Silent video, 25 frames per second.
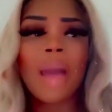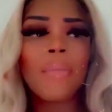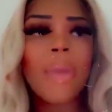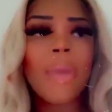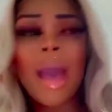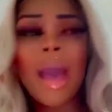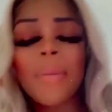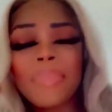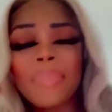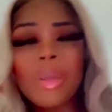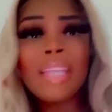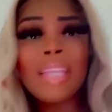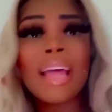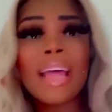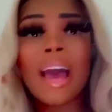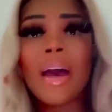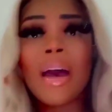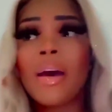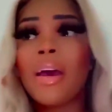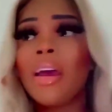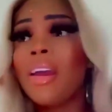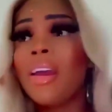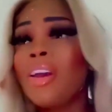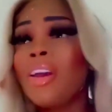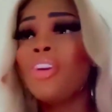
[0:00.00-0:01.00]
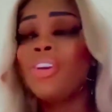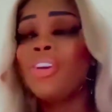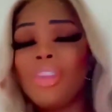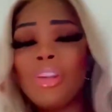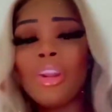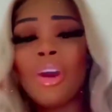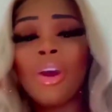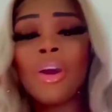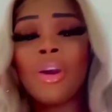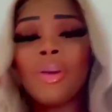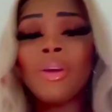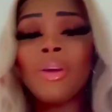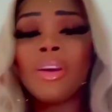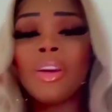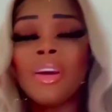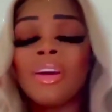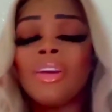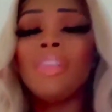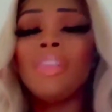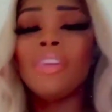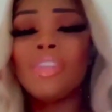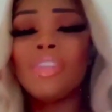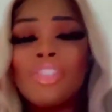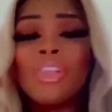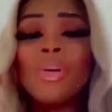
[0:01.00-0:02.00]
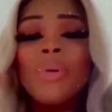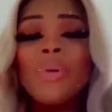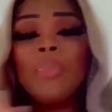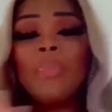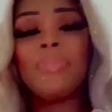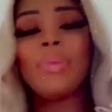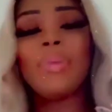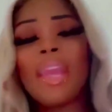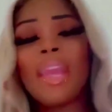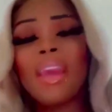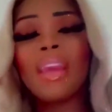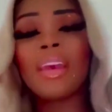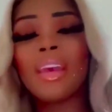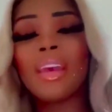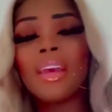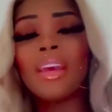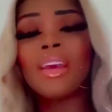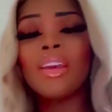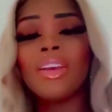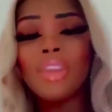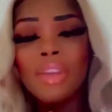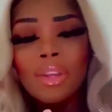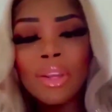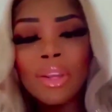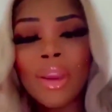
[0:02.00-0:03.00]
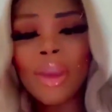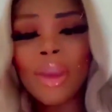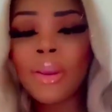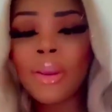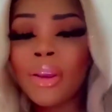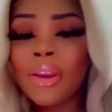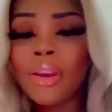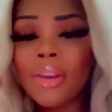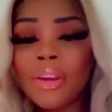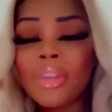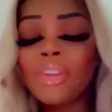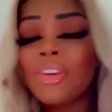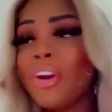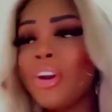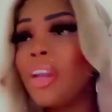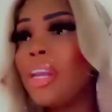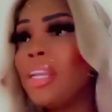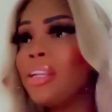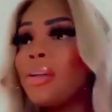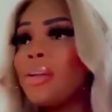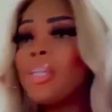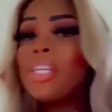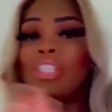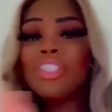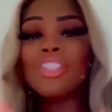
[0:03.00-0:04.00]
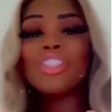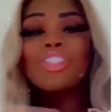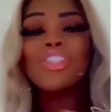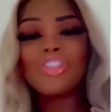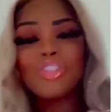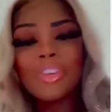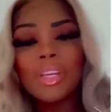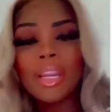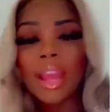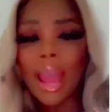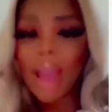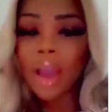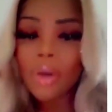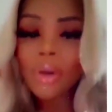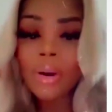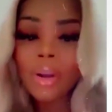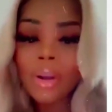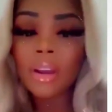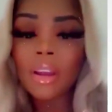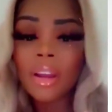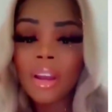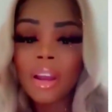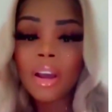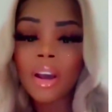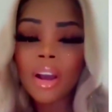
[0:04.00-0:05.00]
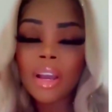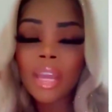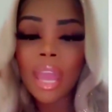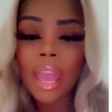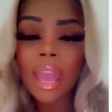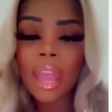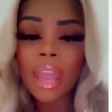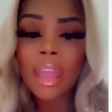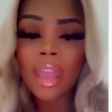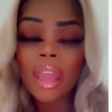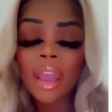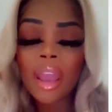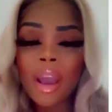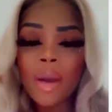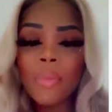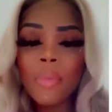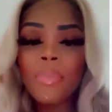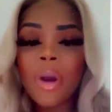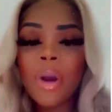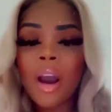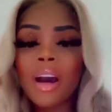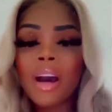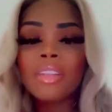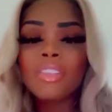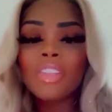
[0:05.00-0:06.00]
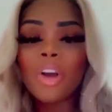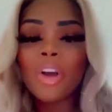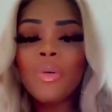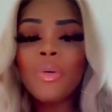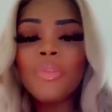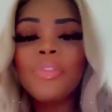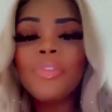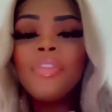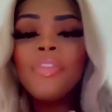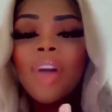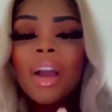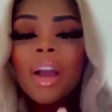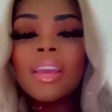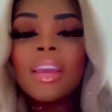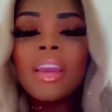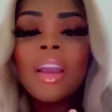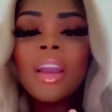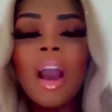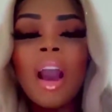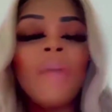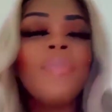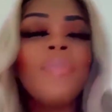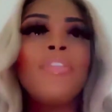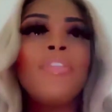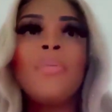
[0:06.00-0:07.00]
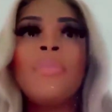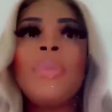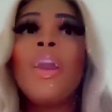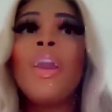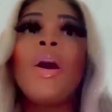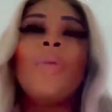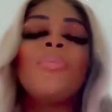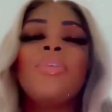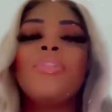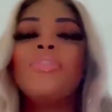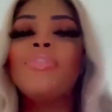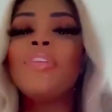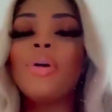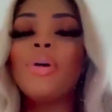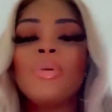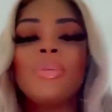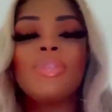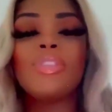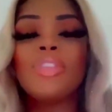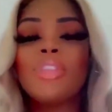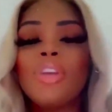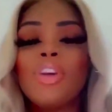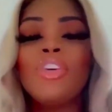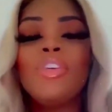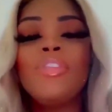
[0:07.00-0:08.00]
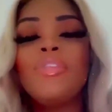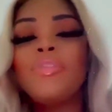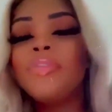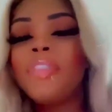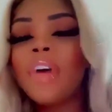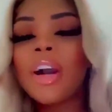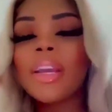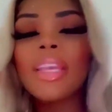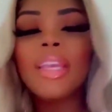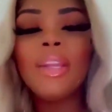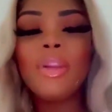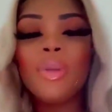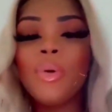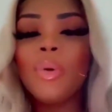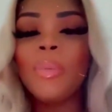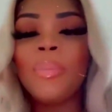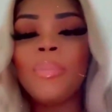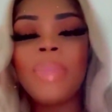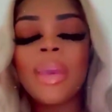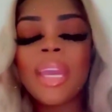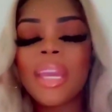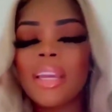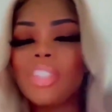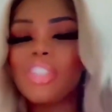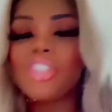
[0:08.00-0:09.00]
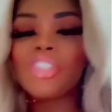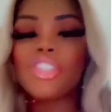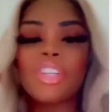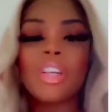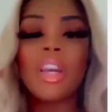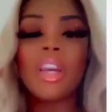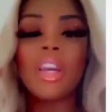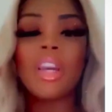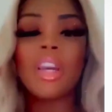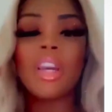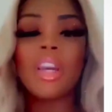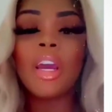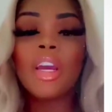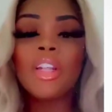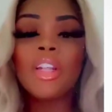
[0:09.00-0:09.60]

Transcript: I'm happy that, you know, you're doing big, you know, you're in the industry now, okay? But don't fucking come for me unprovoked, you fucking little bitch.